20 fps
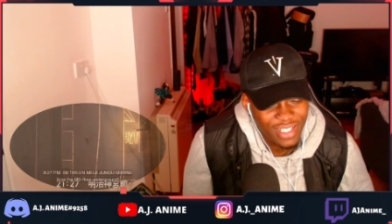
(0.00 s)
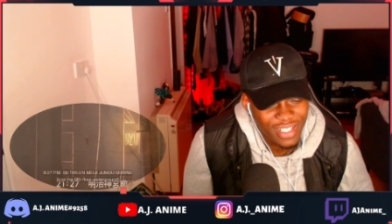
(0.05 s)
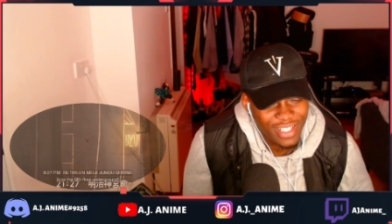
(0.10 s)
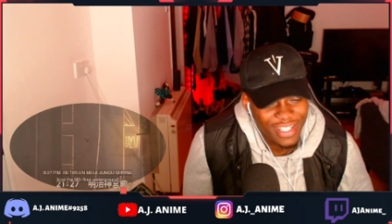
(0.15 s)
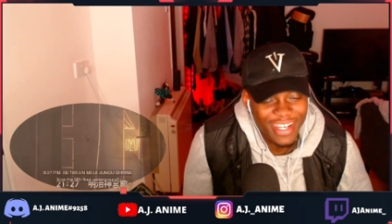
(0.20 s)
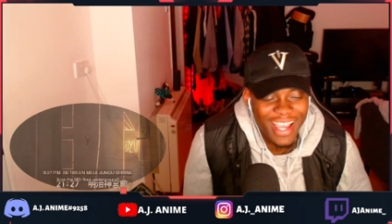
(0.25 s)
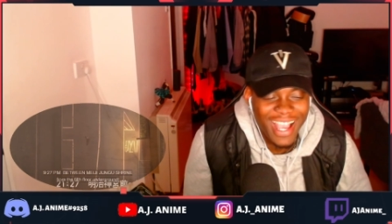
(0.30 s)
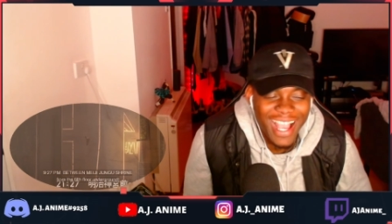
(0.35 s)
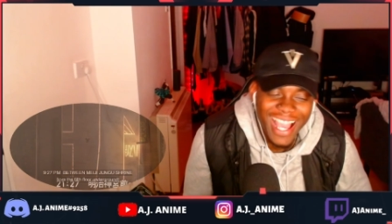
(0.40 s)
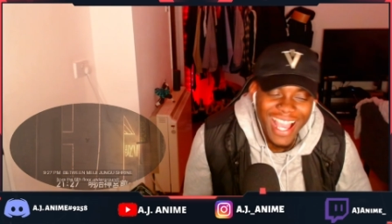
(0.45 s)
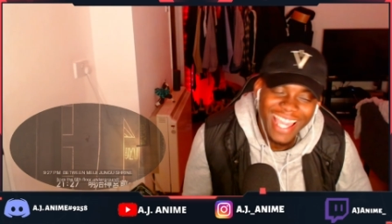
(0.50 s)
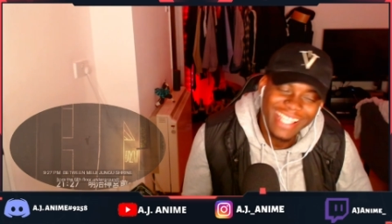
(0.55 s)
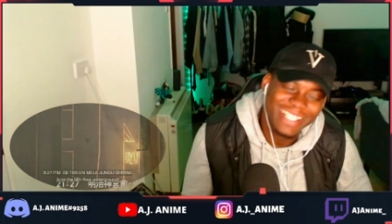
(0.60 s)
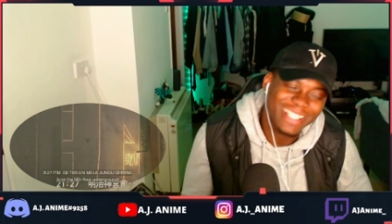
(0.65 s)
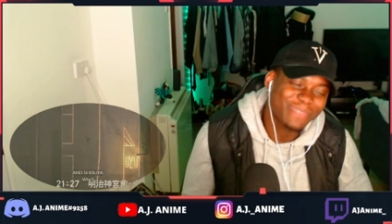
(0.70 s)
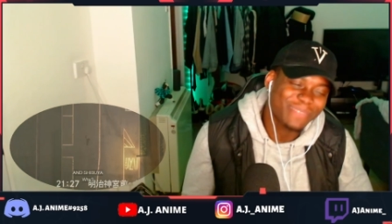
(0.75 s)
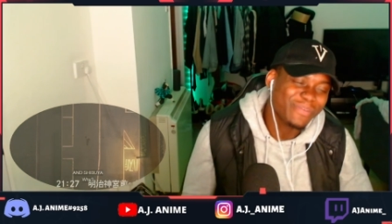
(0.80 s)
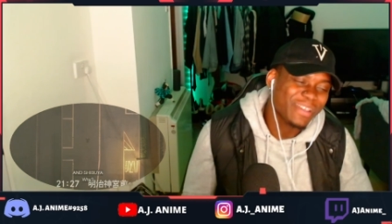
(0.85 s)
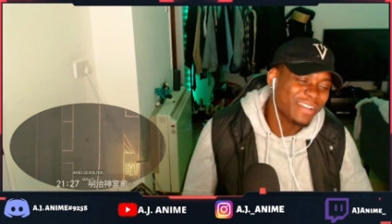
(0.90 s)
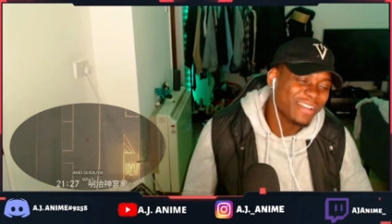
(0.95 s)

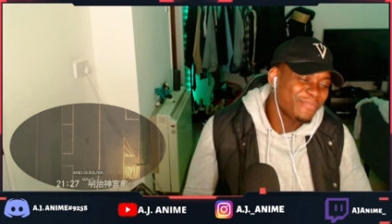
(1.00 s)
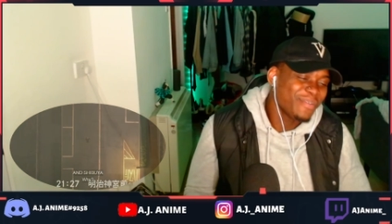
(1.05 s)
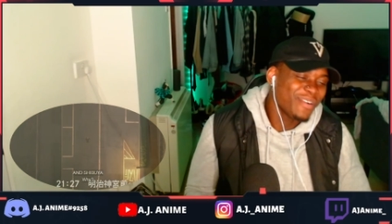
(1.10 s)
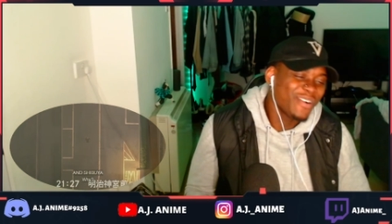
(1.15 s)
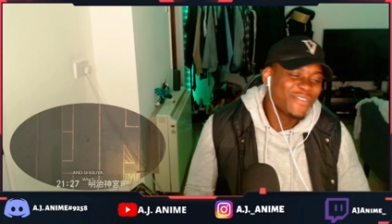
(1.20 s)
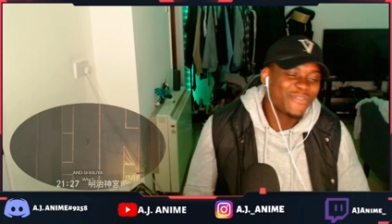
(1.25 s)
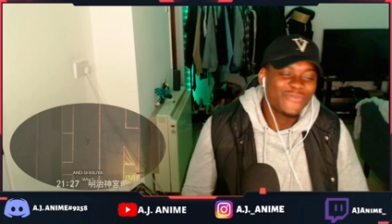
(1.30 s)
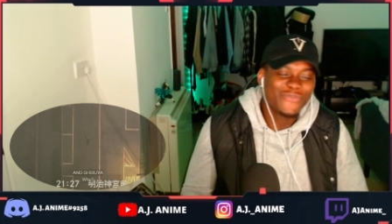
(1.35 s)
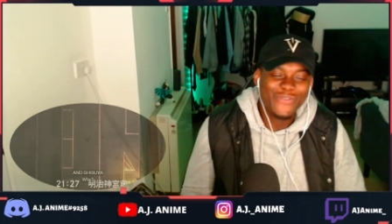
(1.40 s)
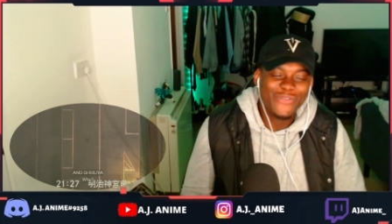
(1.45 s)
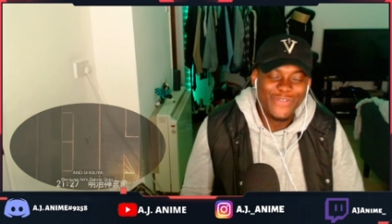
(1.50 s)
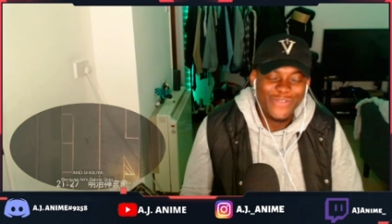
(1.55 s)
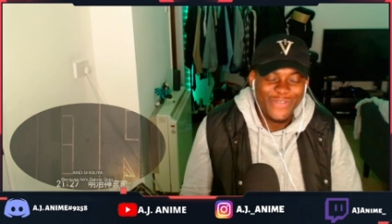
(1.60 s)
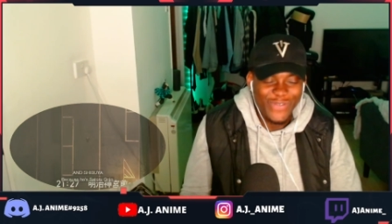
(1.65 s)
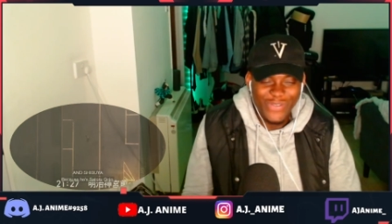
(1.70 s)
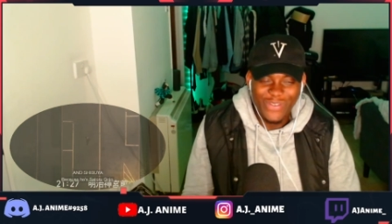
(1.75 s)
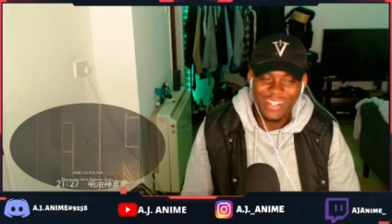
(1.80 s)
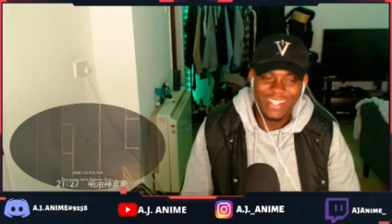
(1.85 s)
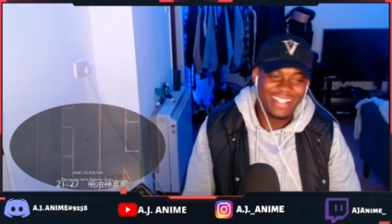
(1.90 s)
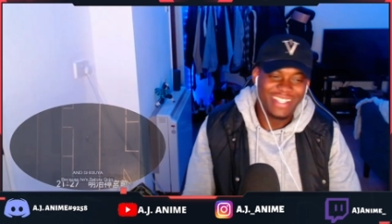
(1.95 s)
Nice,
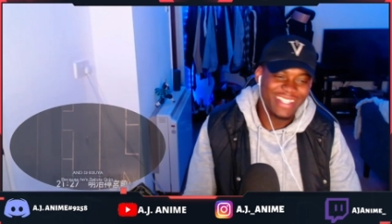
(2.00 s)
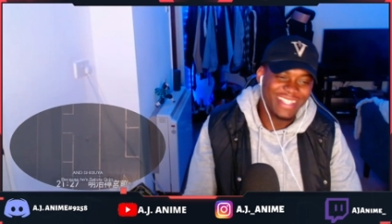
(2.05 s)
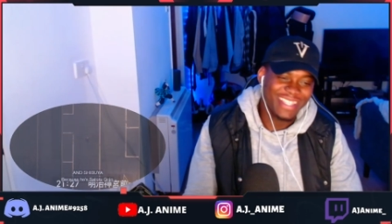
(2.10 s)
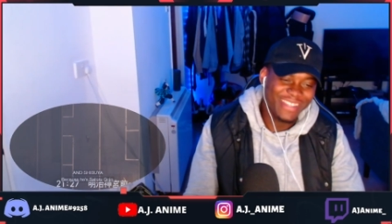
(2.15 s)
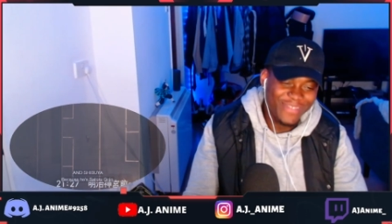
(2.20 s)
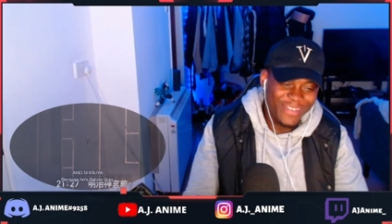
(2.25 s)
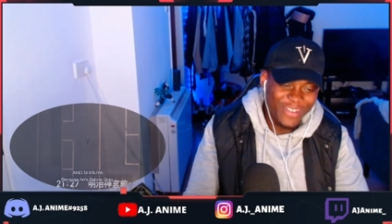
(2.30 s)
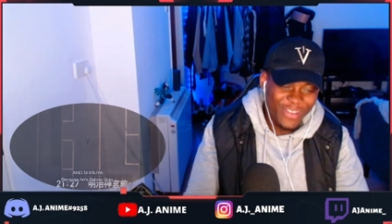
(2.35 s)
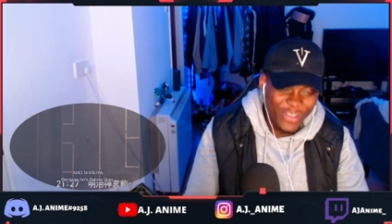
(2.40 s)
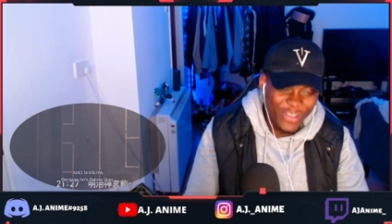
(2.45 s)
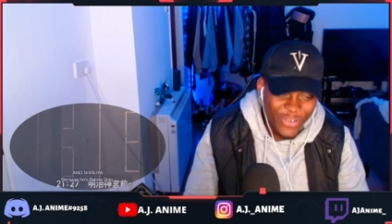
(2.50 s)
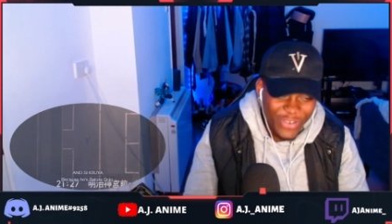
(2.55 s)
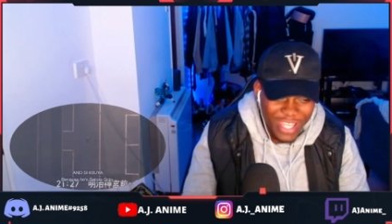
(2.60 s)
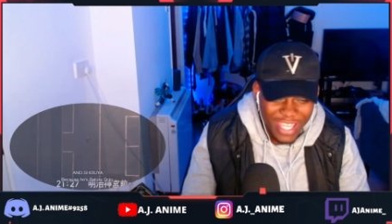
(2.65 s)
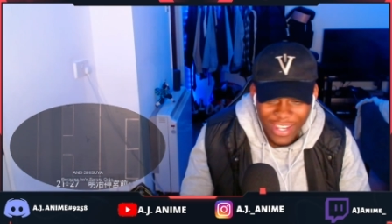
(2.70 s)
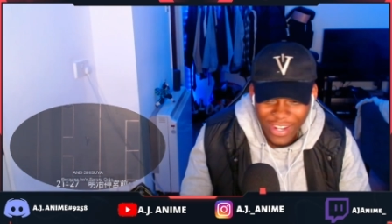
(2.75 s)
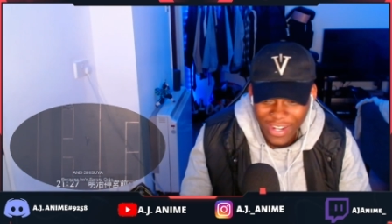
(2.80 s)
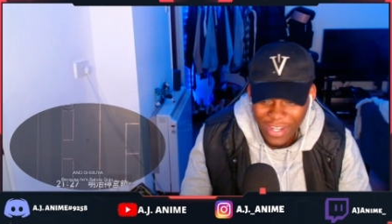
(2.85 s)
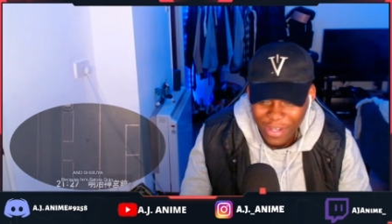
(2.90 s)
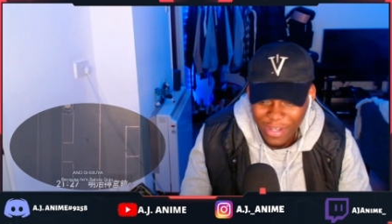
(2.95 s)
Mekamaru. Even though you're not
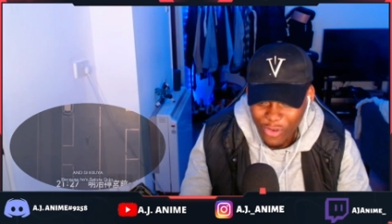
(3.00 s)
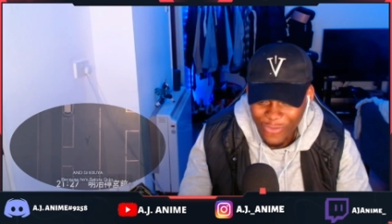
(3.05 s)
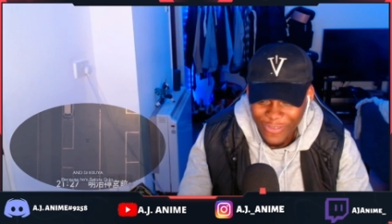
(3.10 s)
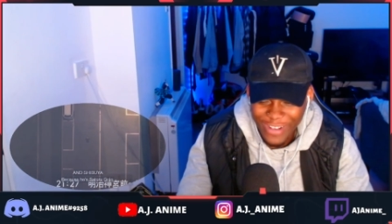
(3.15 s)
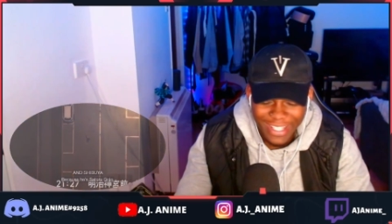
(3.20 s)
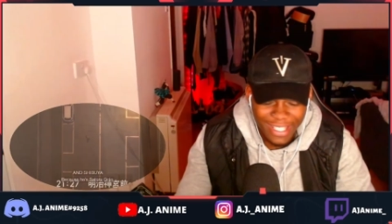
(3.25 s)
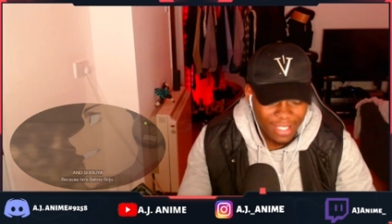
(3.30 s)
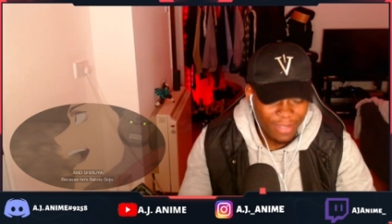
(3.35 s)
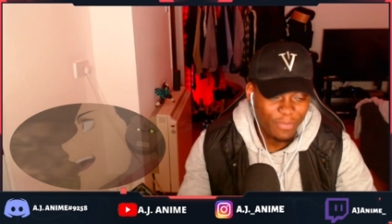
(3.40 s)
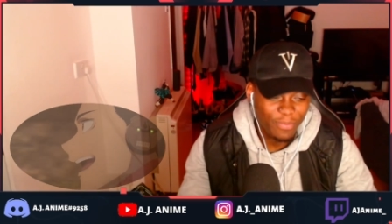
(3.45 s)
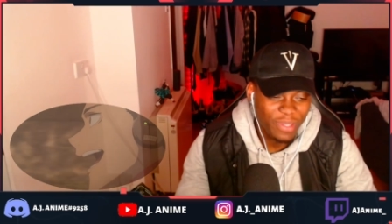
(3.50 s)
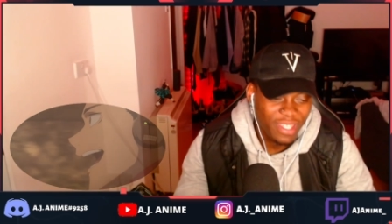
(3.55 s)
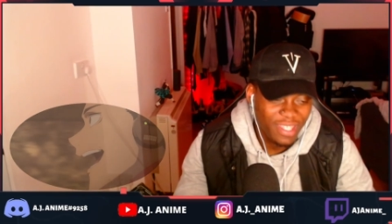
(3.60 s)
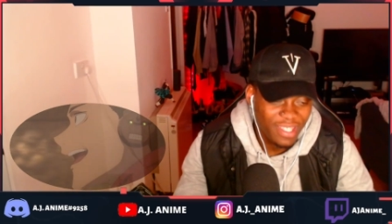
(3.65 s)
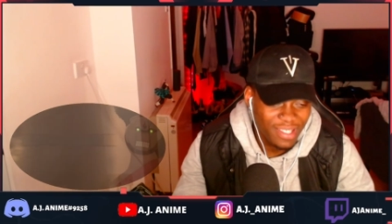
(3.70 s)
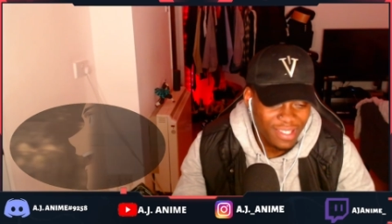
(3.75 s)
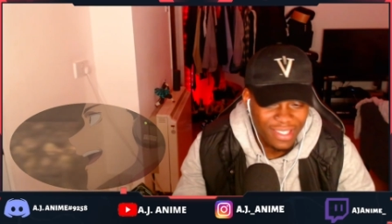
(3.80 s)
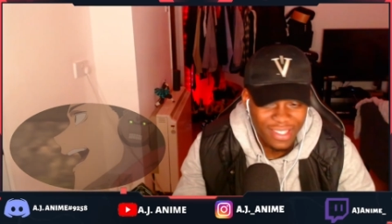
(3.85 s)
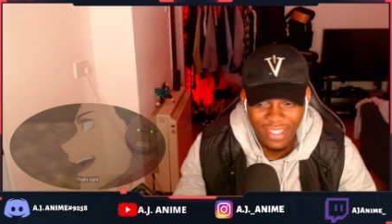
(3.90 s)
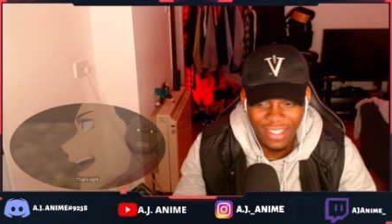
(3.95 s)
here anymore, rest in
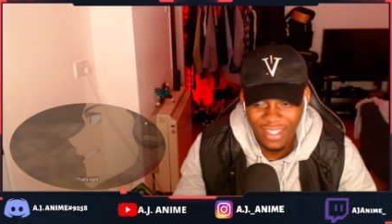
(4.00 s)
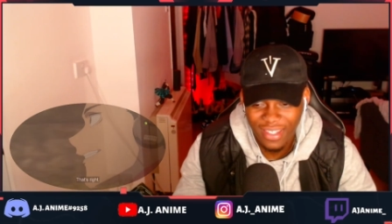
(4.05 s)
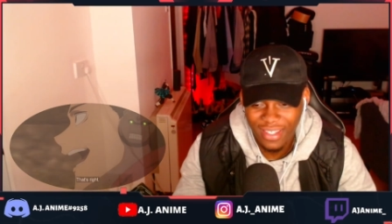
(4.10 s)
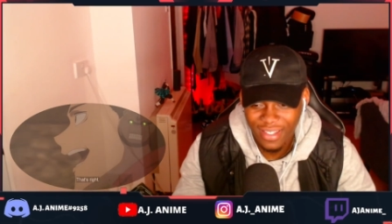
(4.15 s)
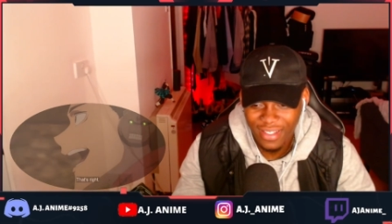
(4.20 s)
peace.